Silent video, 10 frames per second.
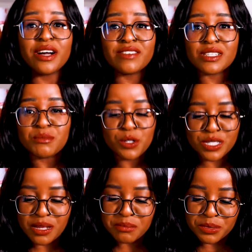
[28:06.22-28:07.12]
have a small
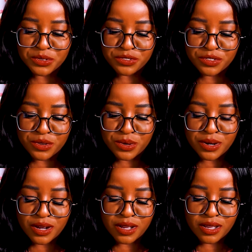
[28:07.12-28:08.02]
sample
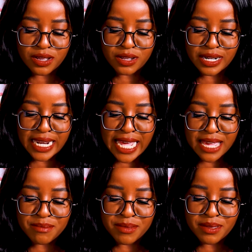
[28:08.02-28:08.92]
for
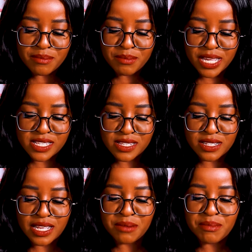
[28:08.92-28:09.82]
lime,
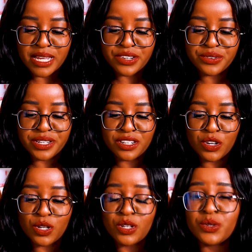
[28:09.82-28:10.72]
basil and mandarin
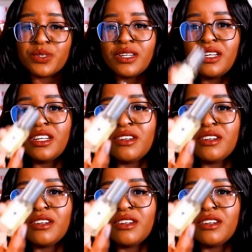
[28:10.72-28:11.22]
cologne